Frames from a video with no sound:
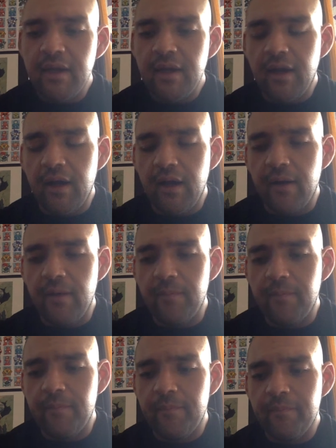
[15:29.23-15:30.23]

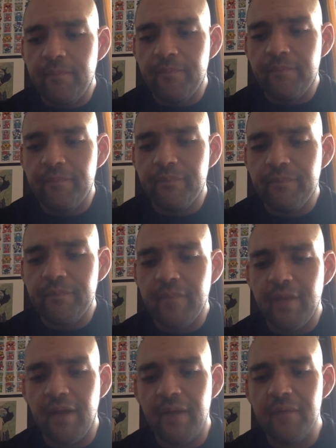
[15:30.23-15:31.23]
Um,
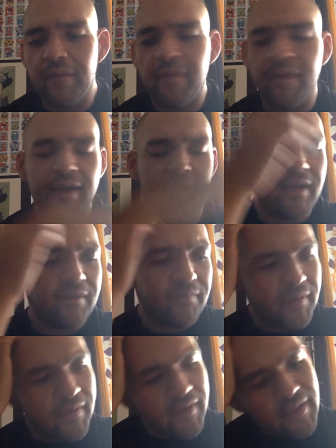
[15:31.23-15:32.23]
Other than that, I
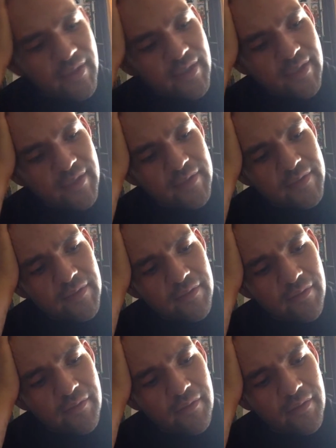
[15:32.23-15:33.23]
really eat
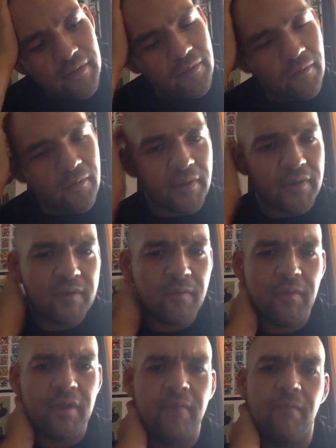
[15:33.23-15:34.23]
according to
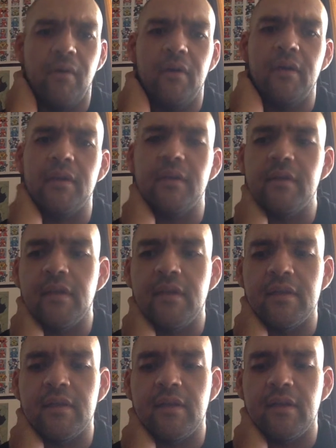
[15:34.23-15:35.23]
what I want,
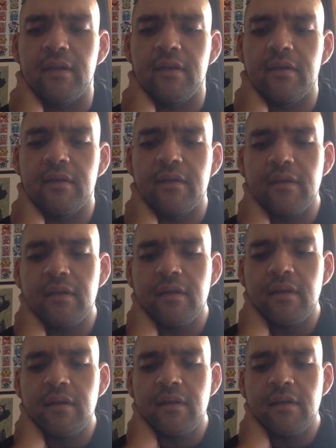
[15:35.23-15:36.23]
and
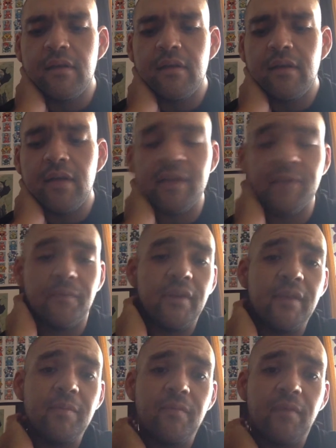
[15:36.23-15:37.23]
it's
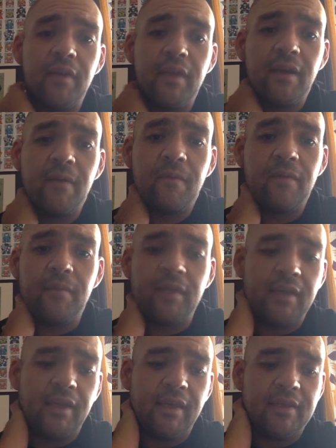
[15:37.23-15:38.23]
really been working out for
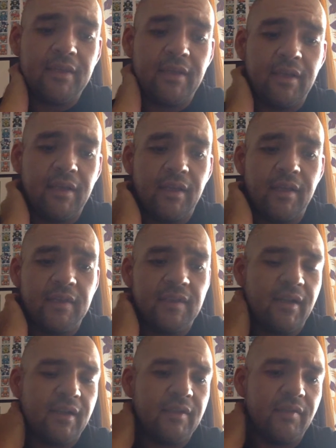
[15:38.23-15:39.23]
me. And it's
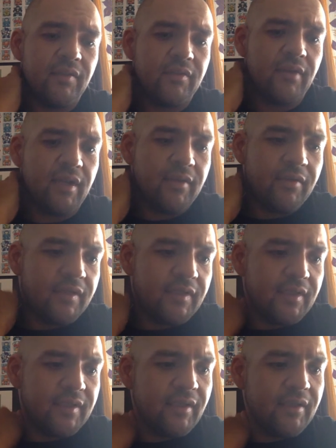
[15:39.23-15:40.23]
not too strenuous.
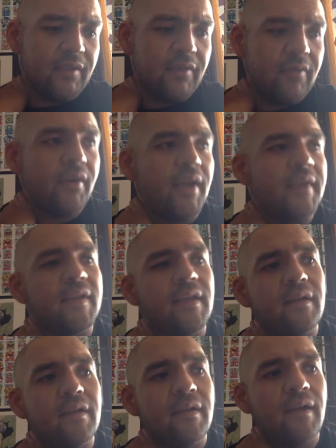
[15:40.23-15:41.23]
It's not too
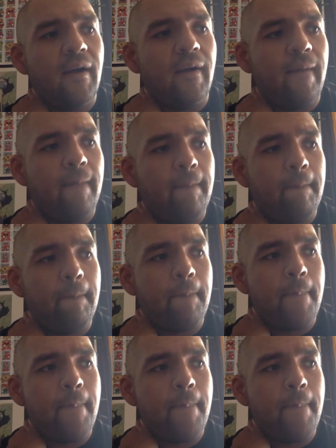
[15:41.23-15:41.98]
crazy. Um,